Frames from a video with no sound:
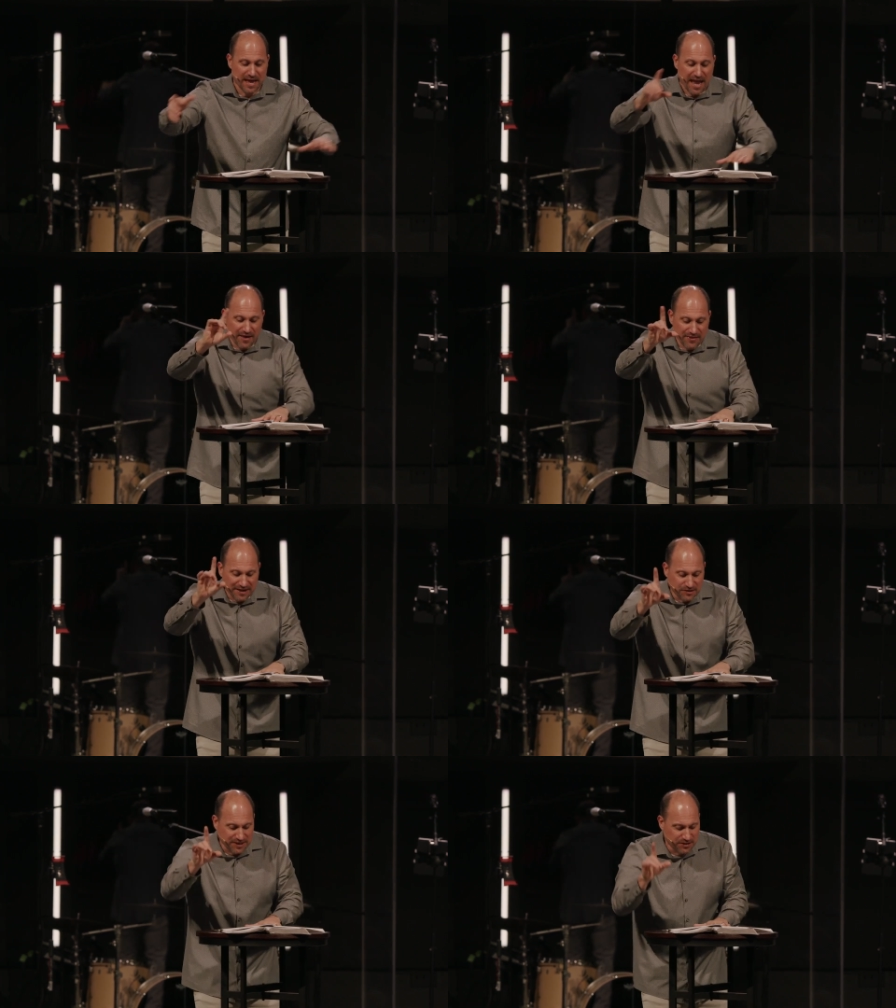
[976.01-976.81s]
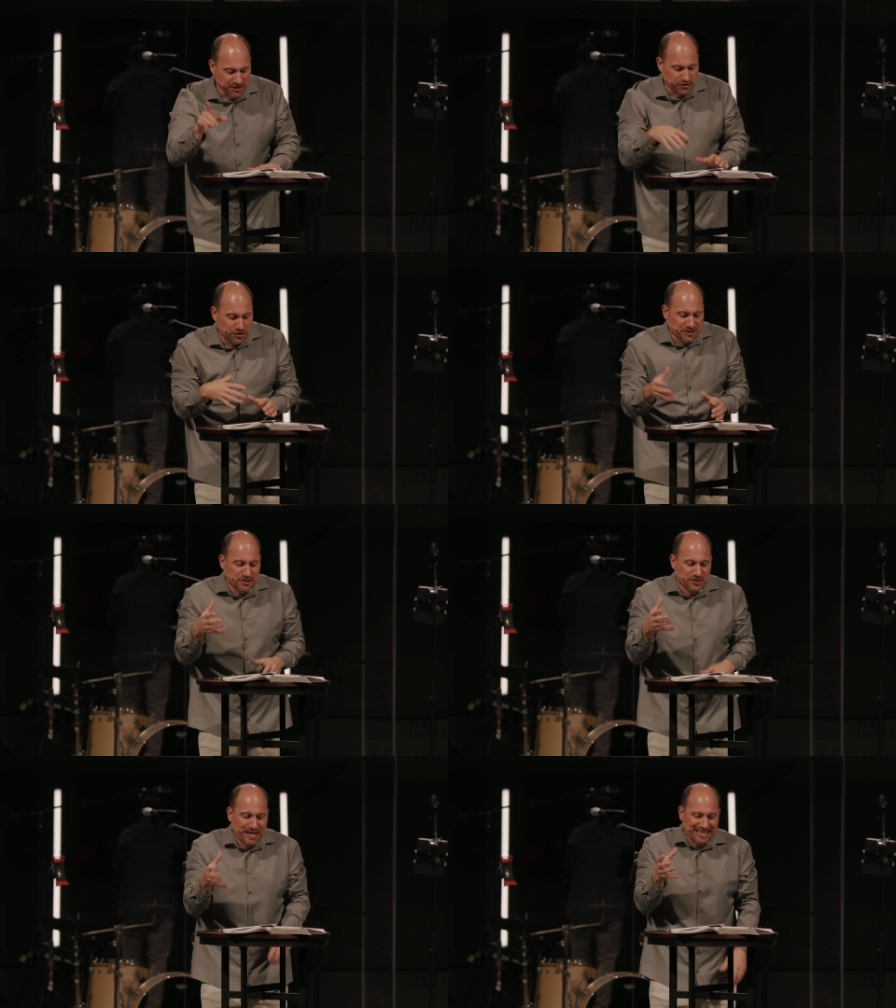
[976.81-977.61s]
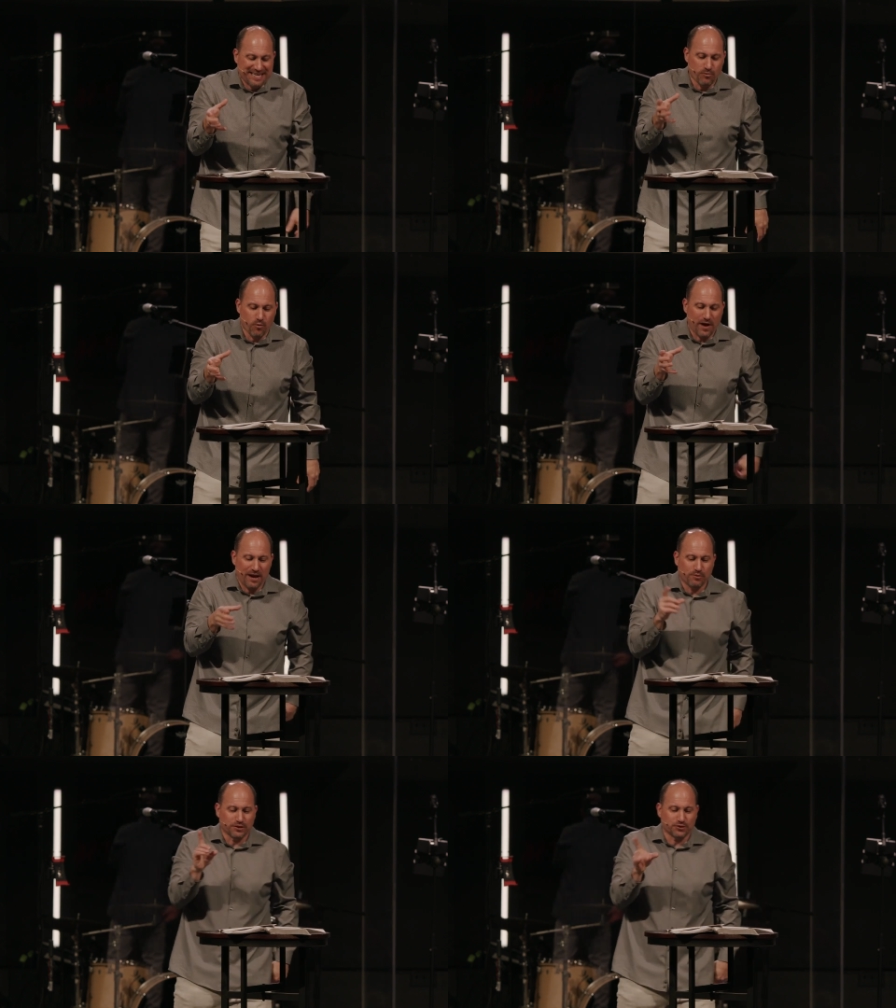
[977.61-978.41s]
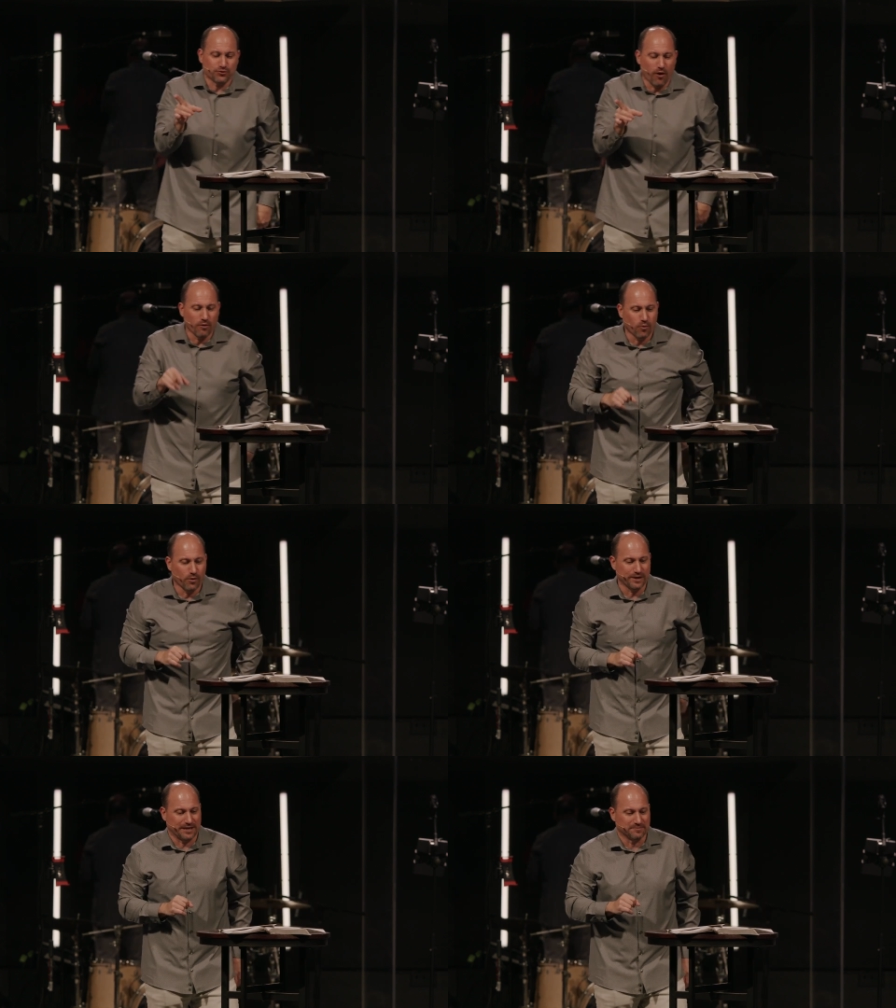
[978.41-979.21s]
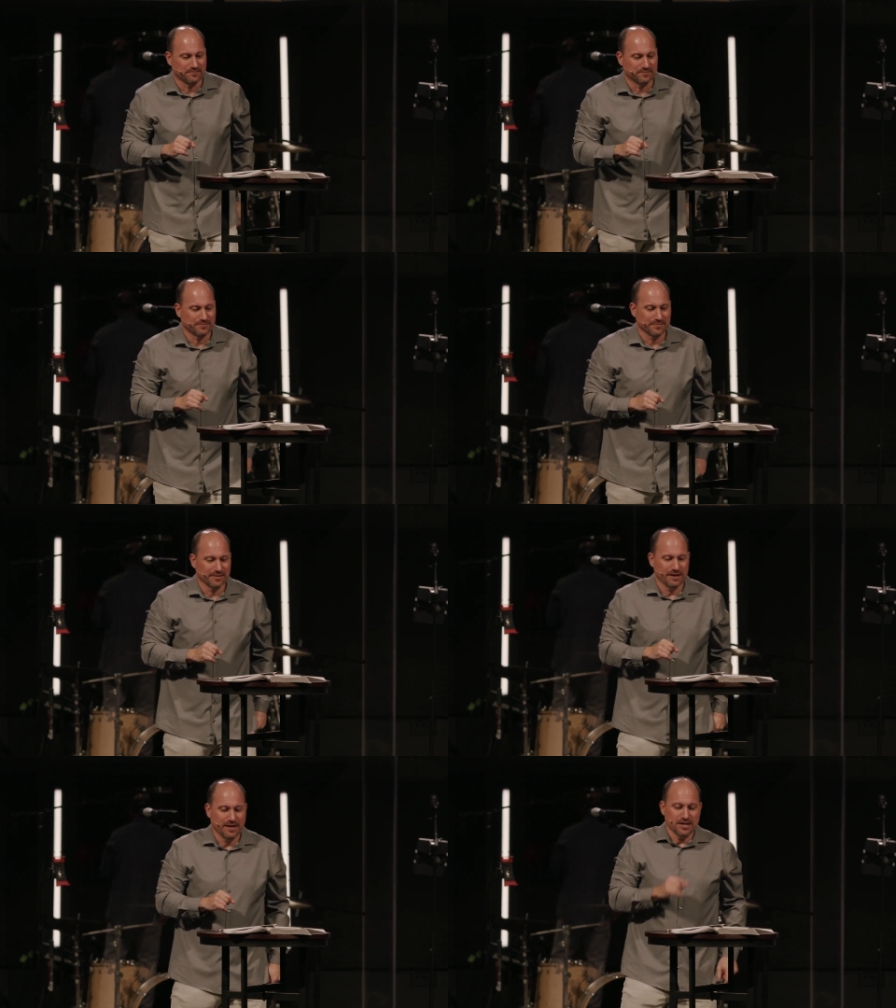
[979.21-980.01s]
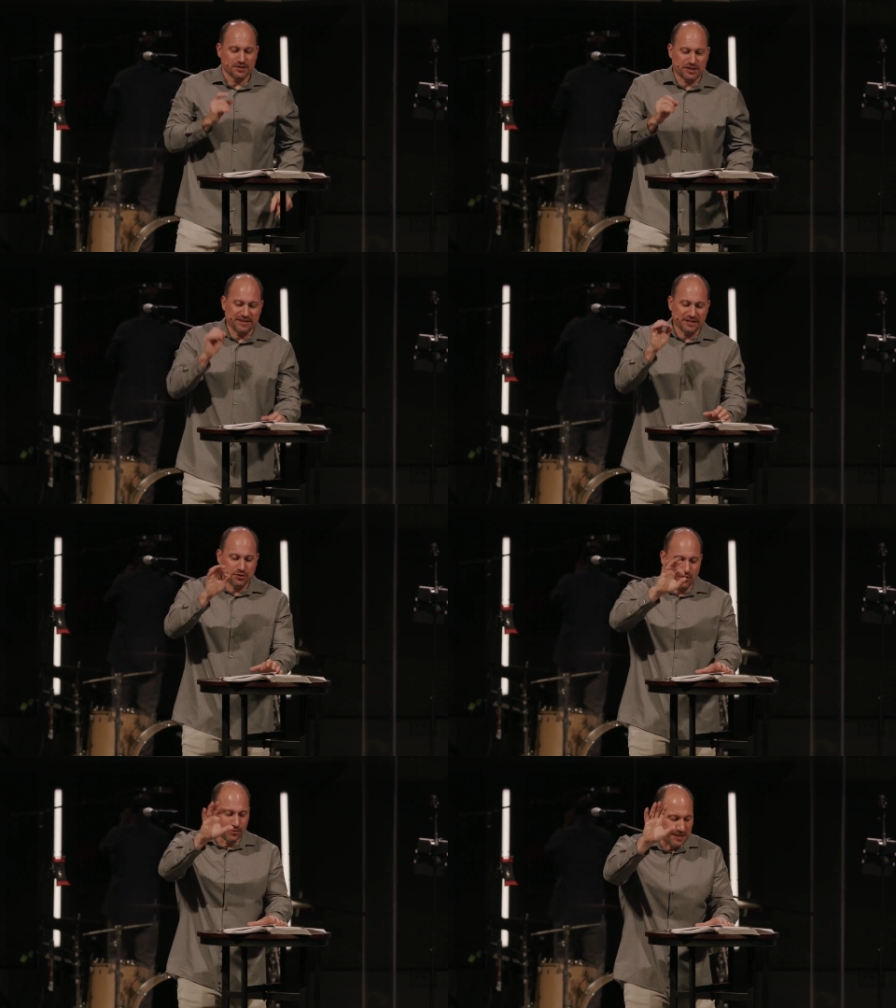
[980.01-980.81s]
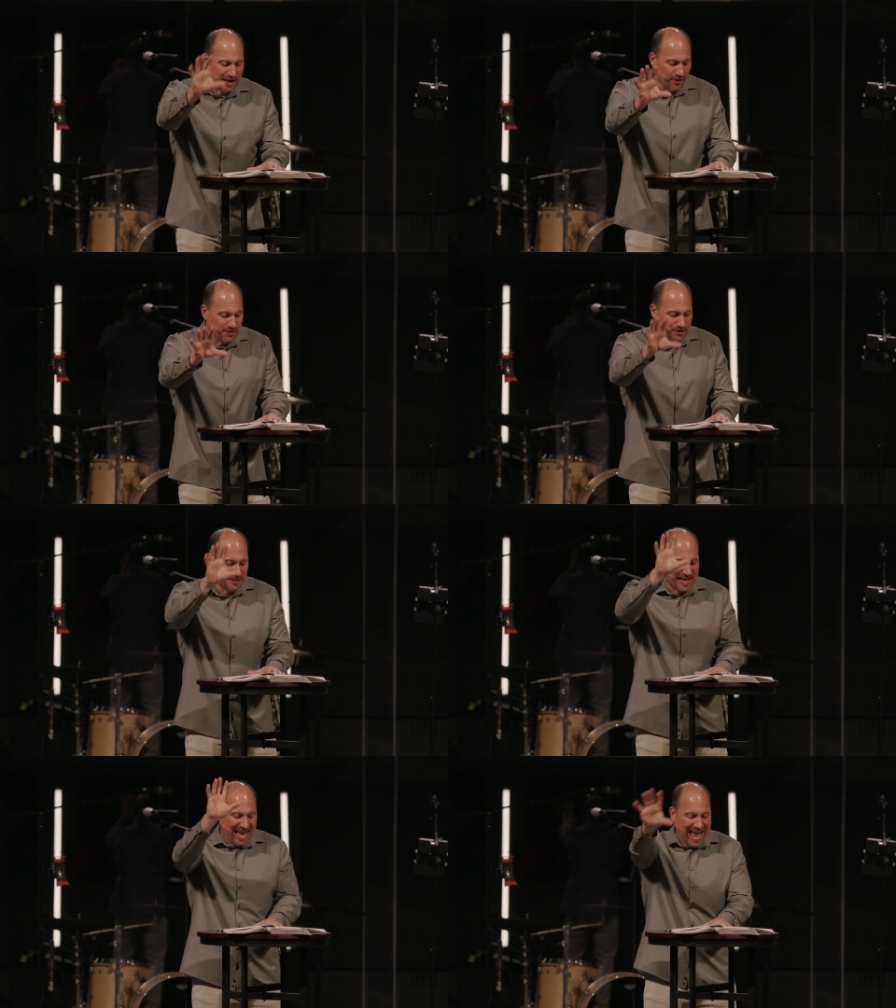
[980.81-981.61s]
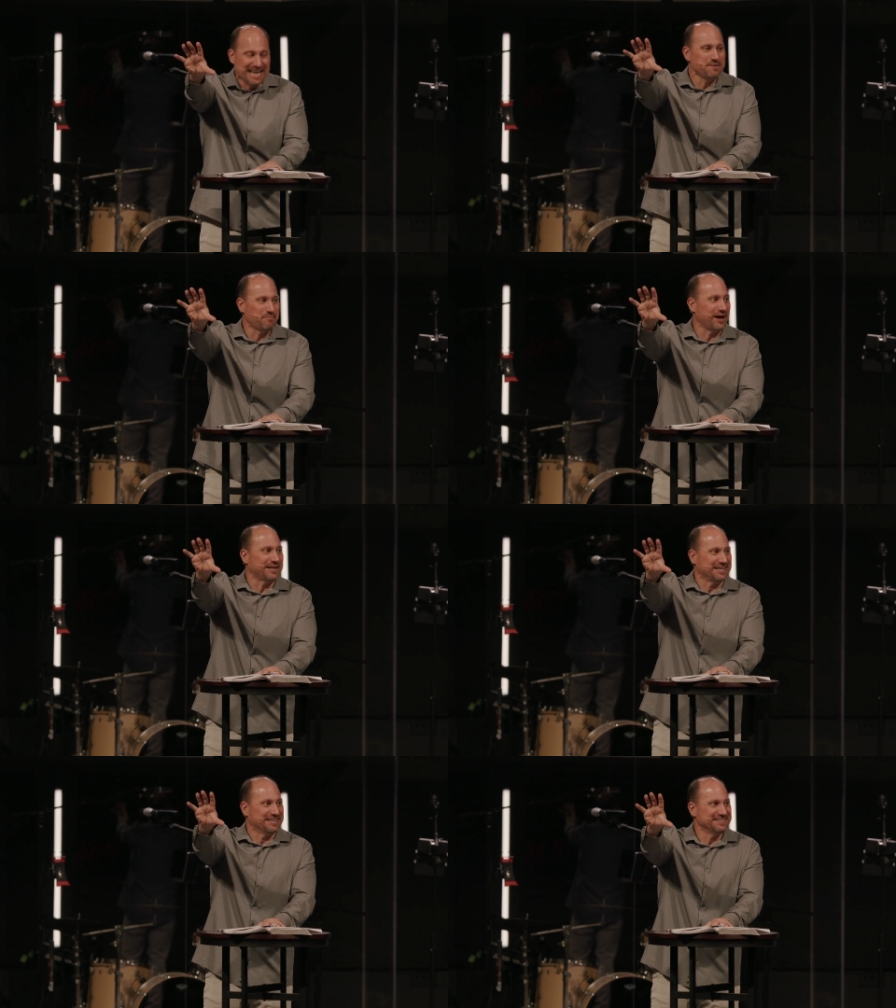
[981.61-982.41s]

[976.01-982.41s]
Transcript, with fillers: And then it says this Jesus sent him away with a strong warning See that you don't tell this to anybody.